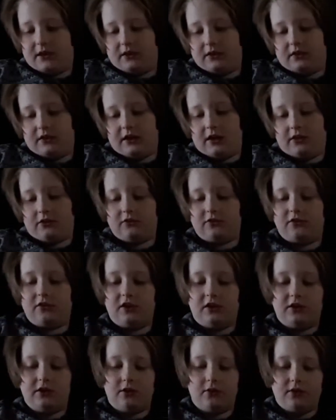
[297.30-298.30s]
the others
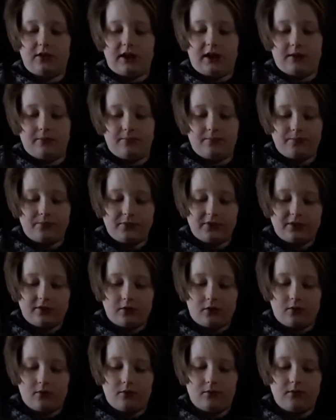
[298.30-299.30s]
didn't know that.
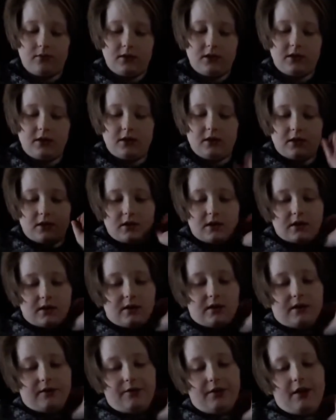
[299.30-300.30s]
So,
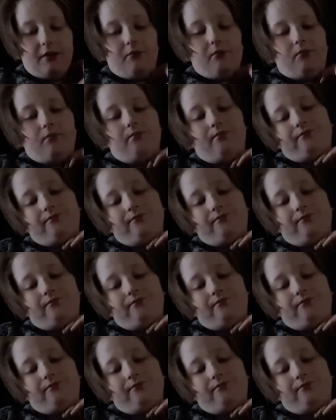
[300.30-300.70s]
and then